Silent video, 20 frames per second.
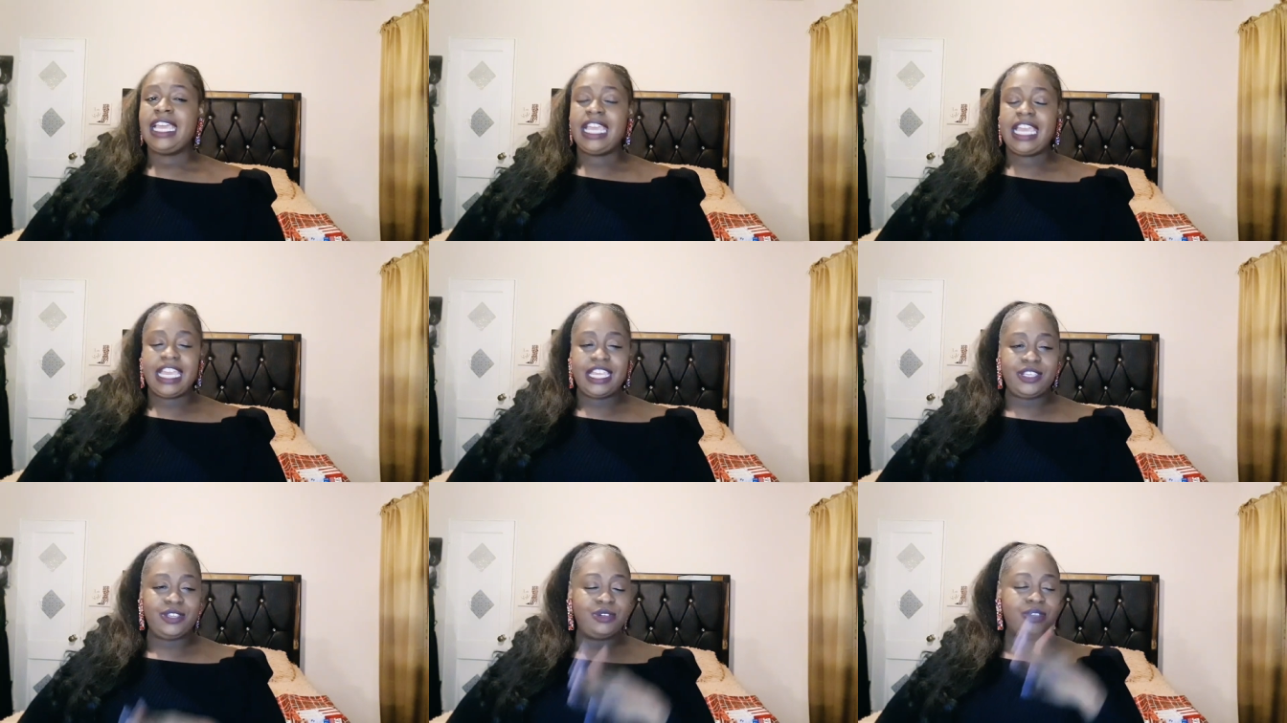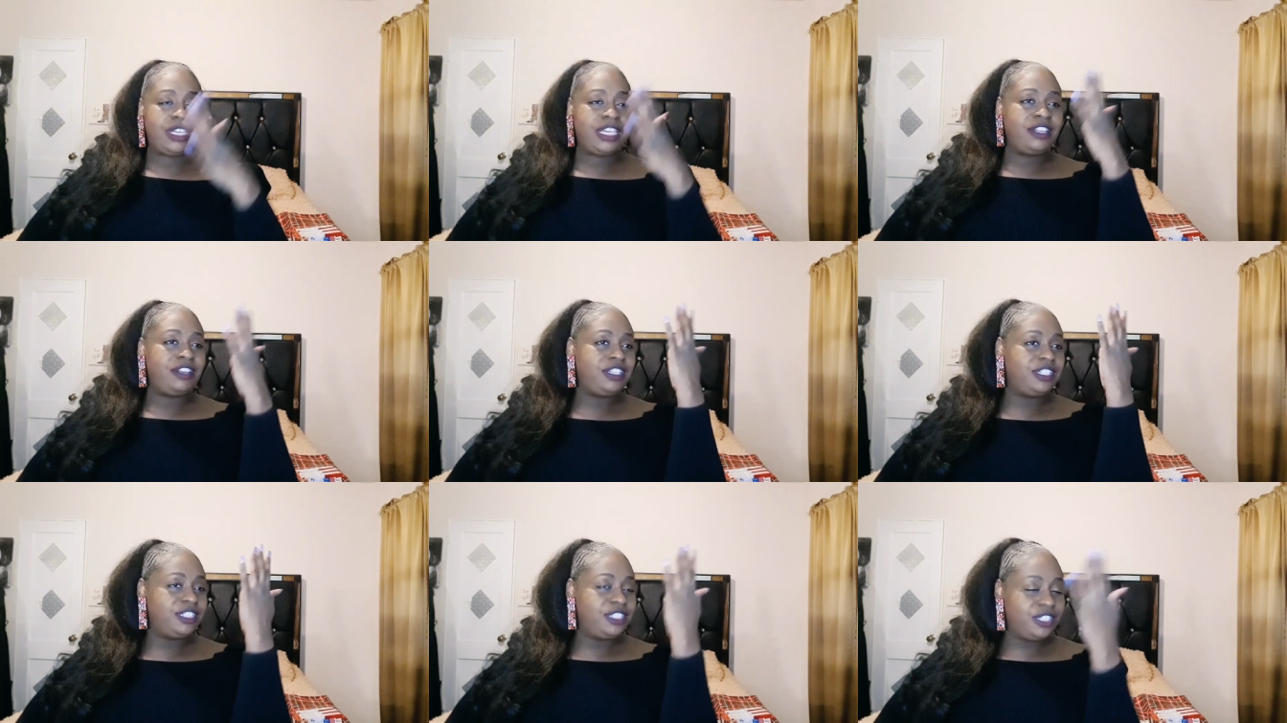And you
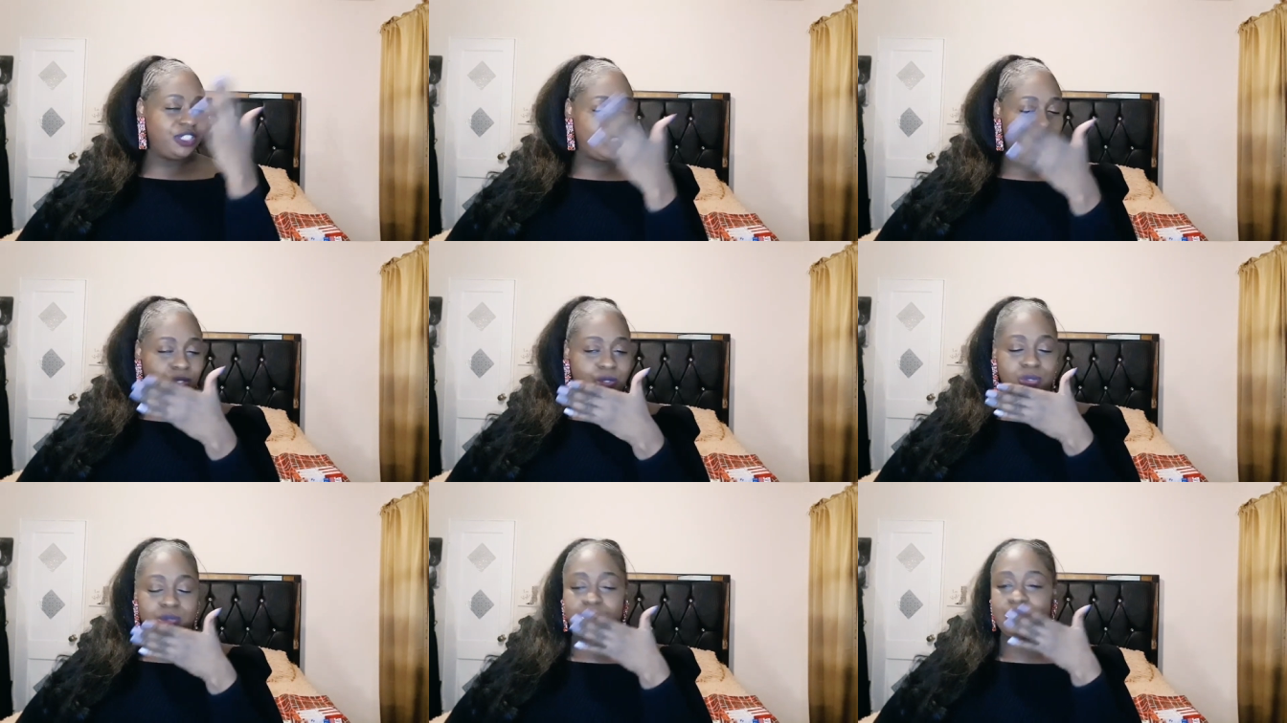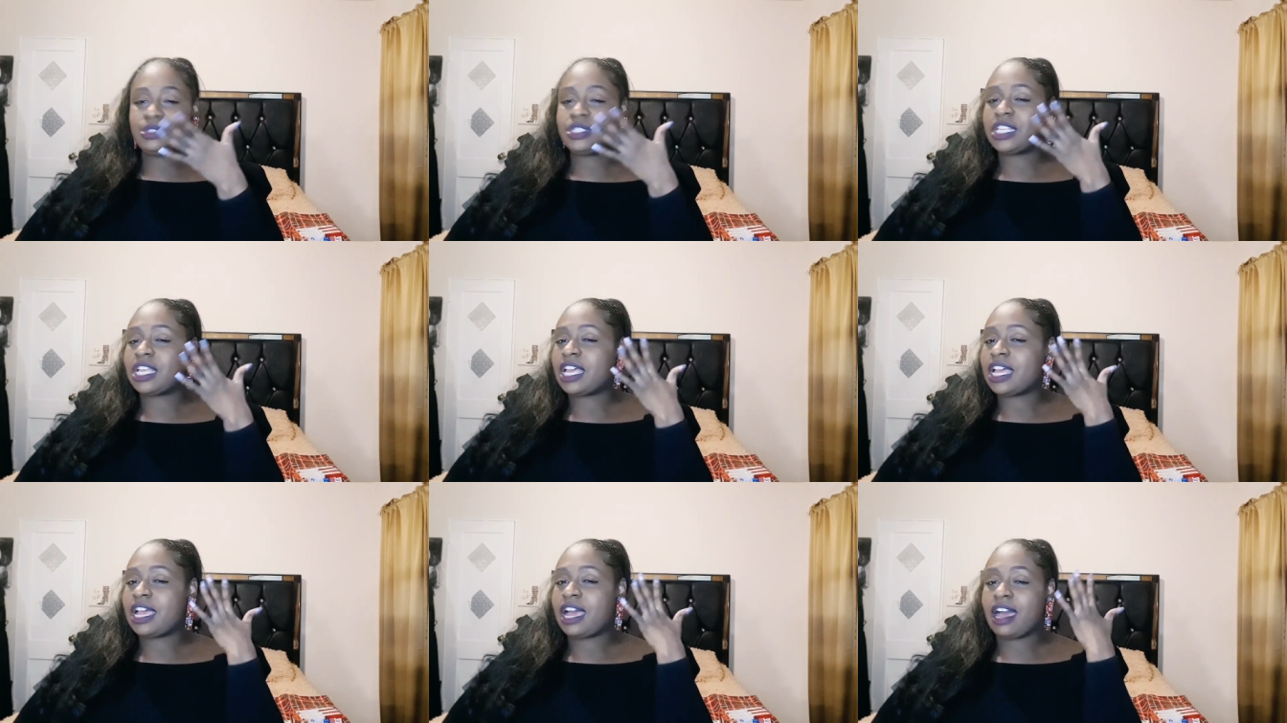can use
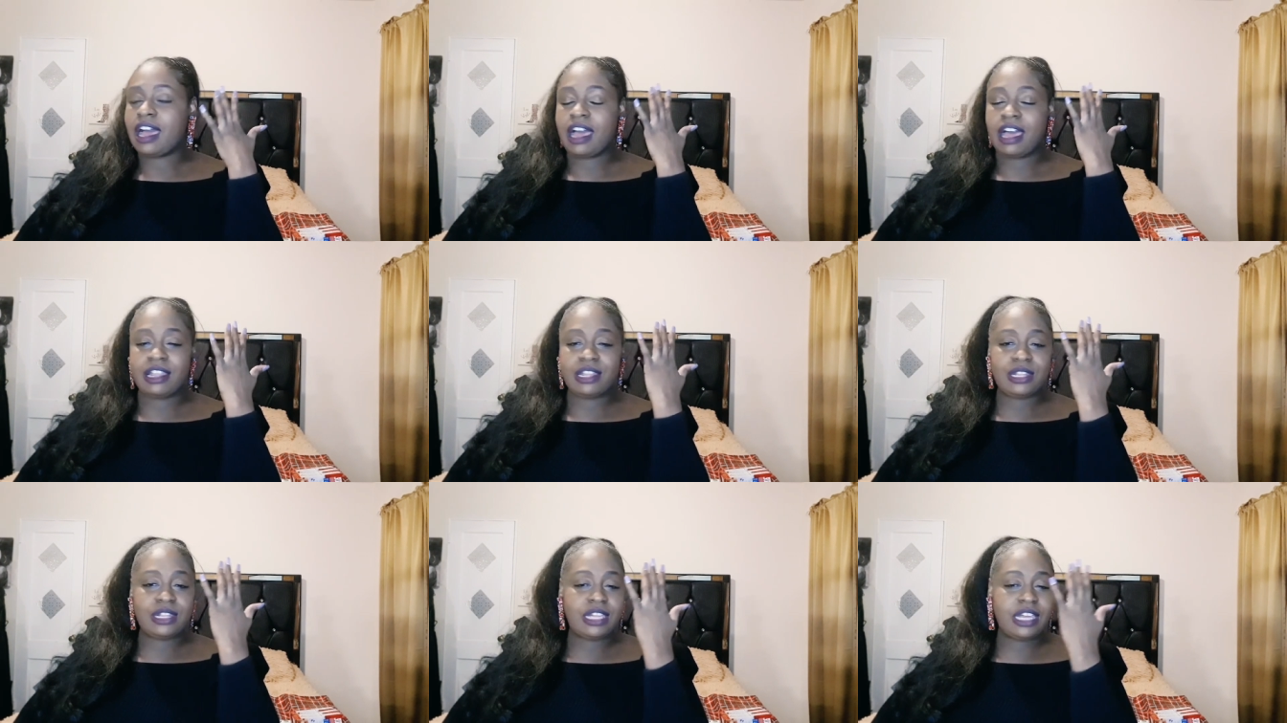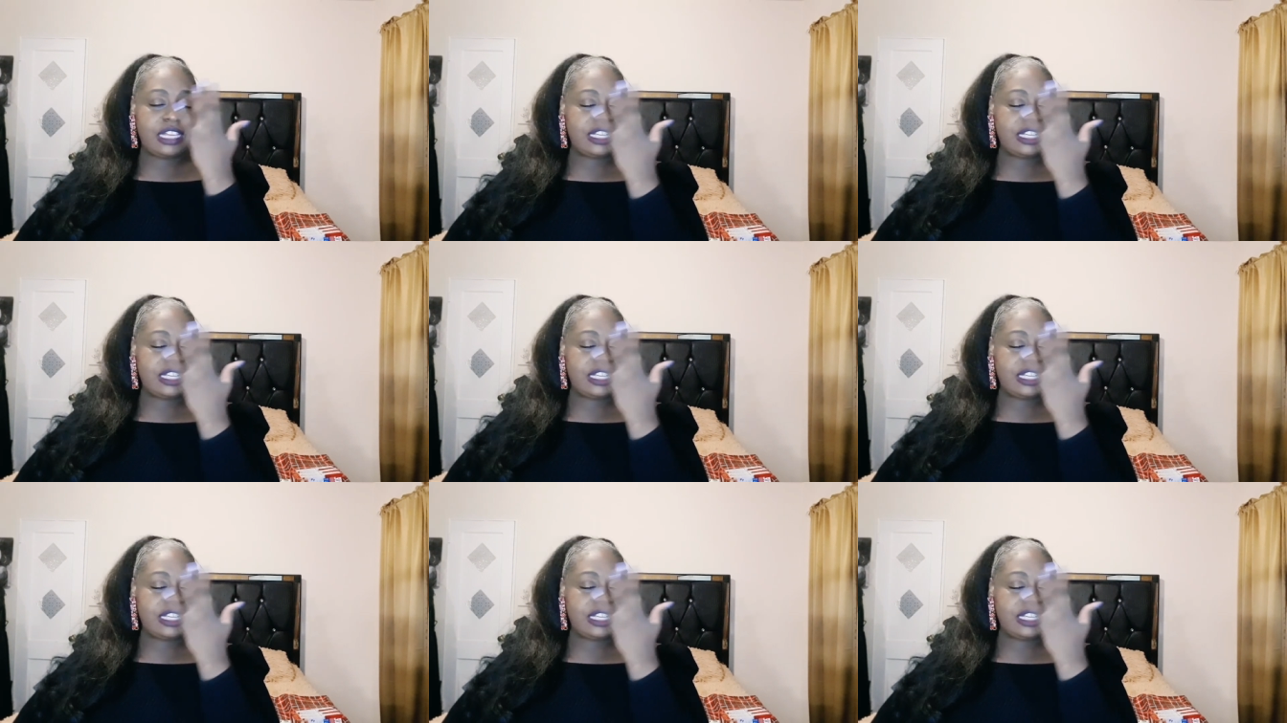A,